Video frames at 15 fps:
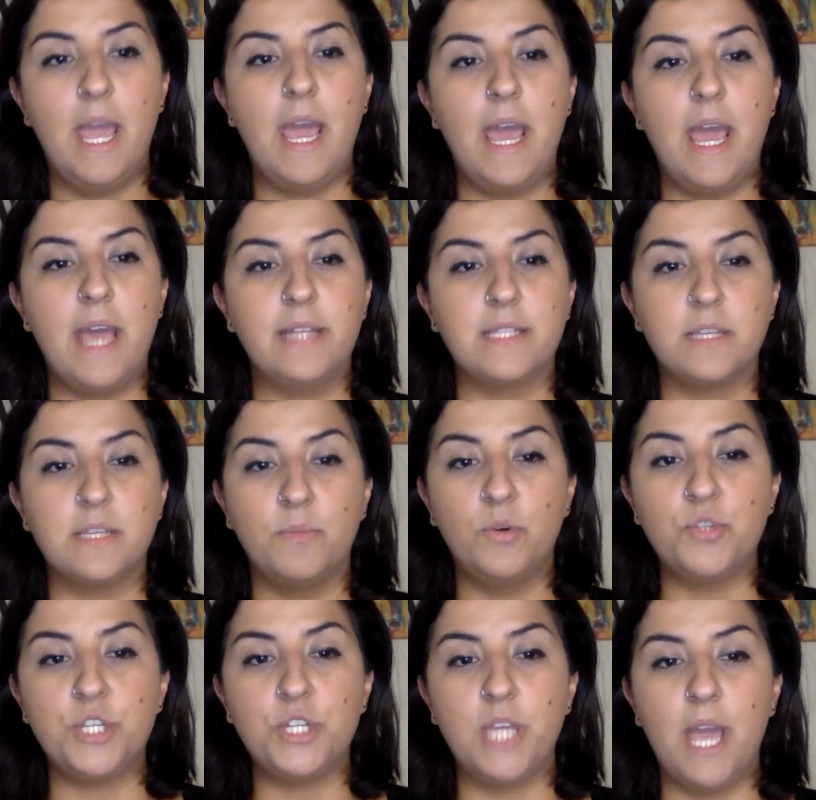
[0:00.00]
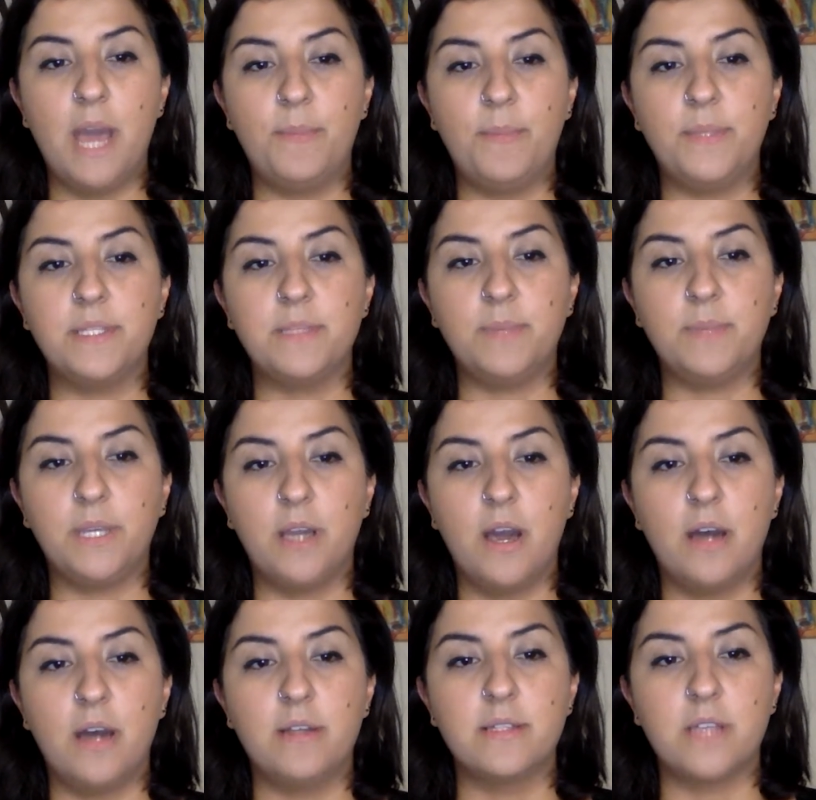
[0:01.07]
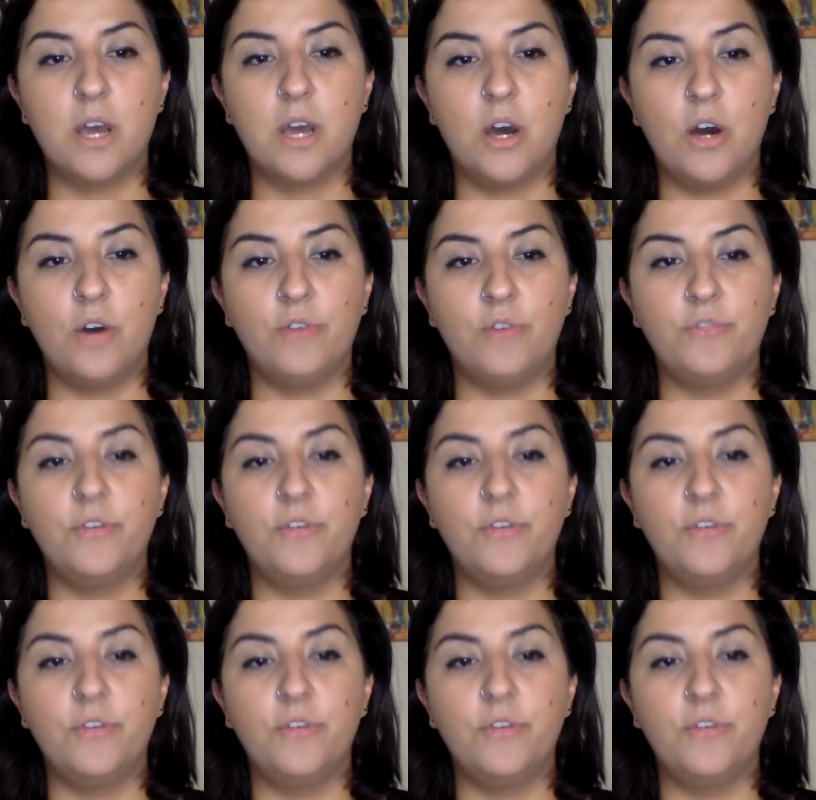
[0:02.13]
And Somogi happens because of